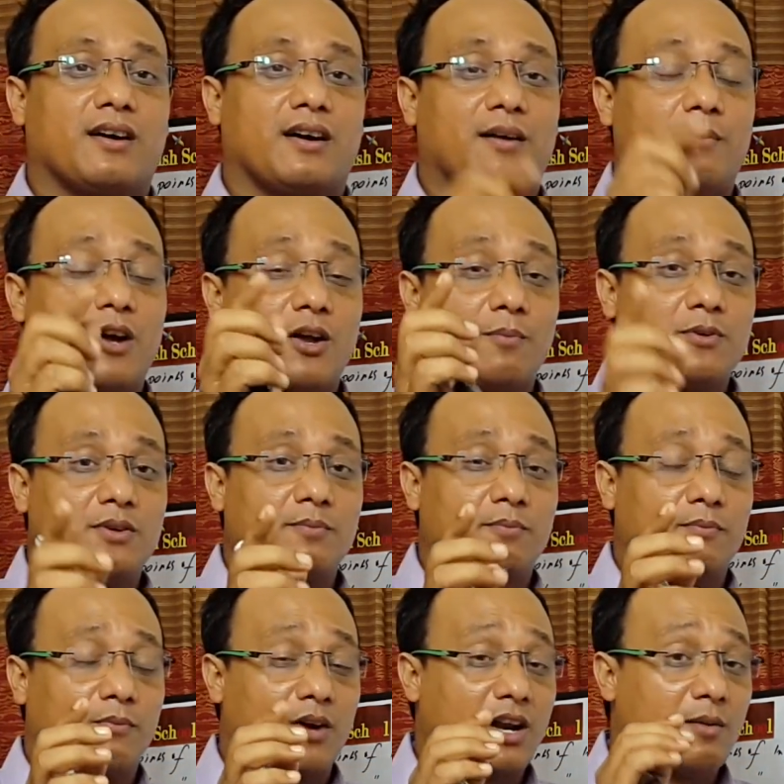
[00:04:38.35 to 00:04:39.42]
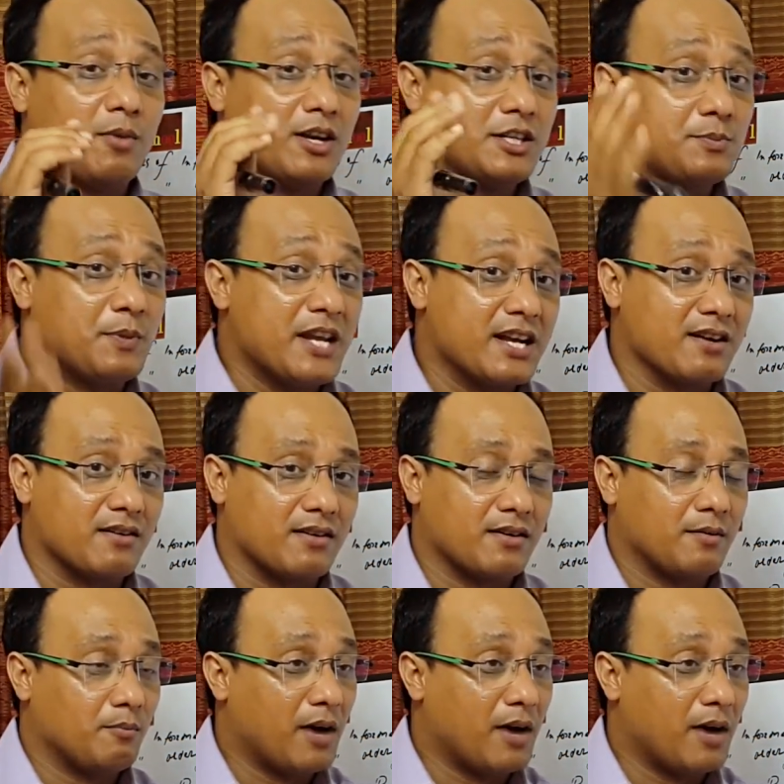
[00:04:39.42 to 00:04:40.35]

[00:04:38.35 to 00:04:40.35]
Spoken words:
my honorable speaker,